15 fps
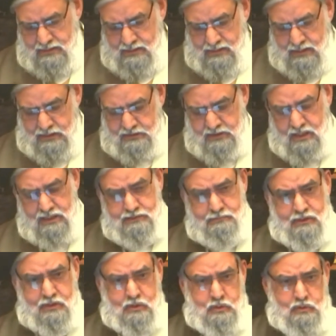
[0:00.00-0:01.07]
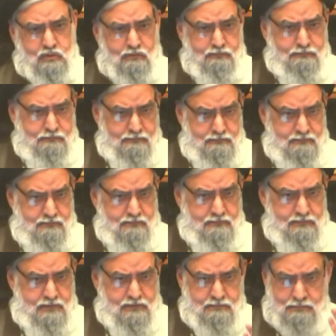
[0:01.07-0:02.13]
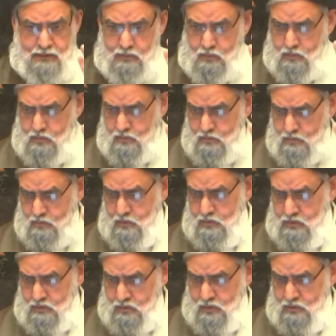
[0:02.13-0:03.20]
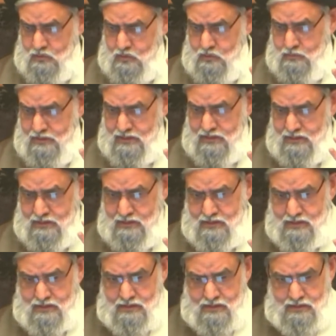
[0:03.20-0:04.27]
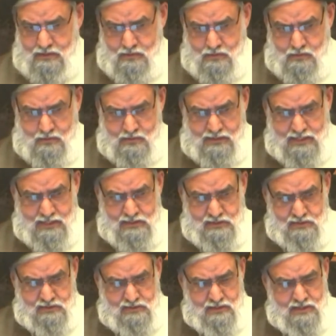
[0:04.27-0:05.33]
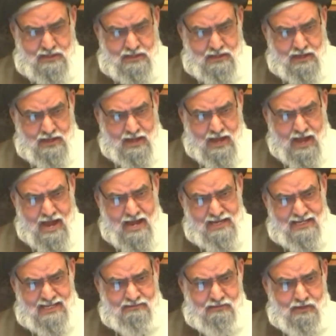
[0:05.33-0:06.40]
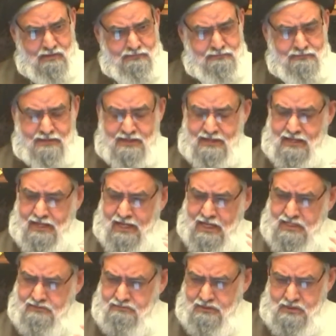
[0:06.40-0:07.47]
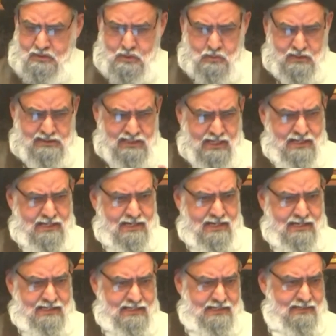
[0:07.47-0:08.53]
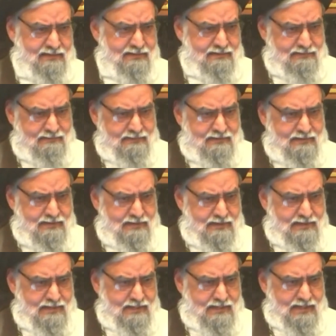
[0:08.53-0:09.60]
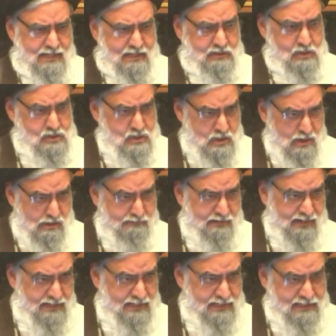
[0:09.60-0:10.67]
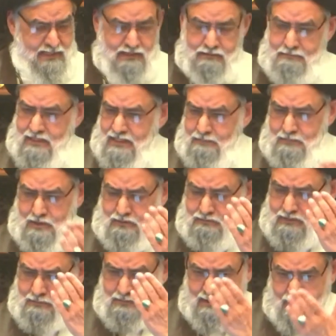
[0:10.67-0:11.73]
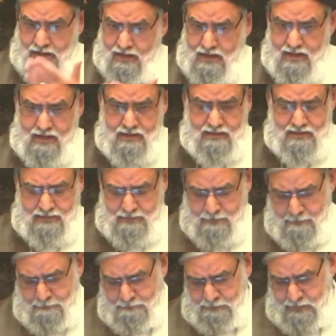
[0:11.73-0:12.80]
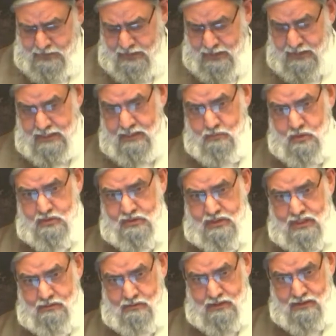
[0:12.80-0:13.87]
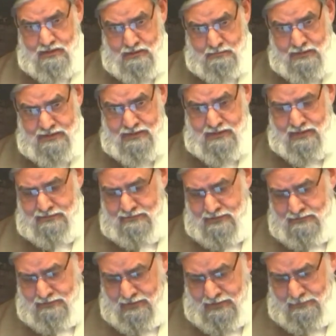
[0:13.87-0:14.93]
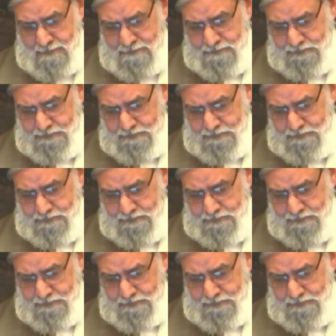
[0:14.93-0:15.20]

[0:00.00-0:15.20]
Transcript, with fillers: Hajjaj bin Yusuf, this Mal'un who was known to be, you know, he has high level of hatred towards Ali Ali and the Shia of Ali. Killed many, many of them in Iraq. And he was the governor in Medina at that time.